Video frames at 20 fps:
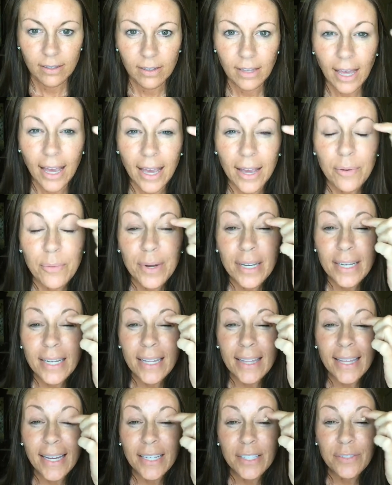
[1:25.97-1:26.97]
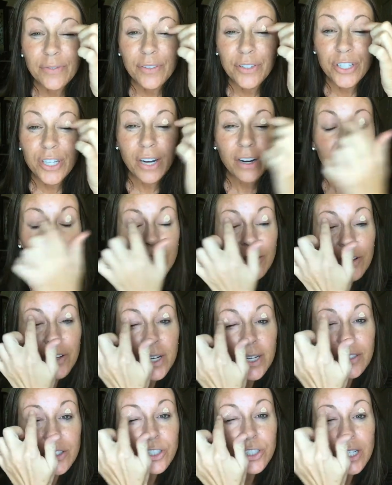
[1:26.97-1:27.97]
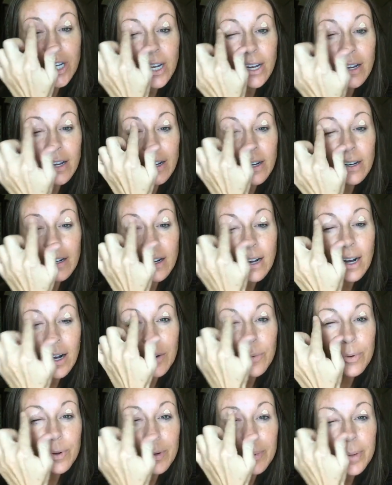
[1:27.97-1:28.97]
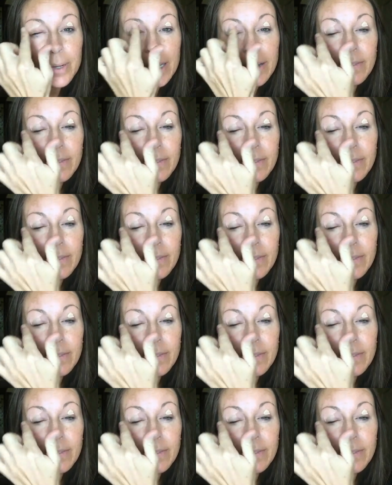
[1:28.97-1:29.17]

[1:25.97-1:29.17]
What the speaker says: Hey, Wendy, thanks for sharing. You guys share. I will be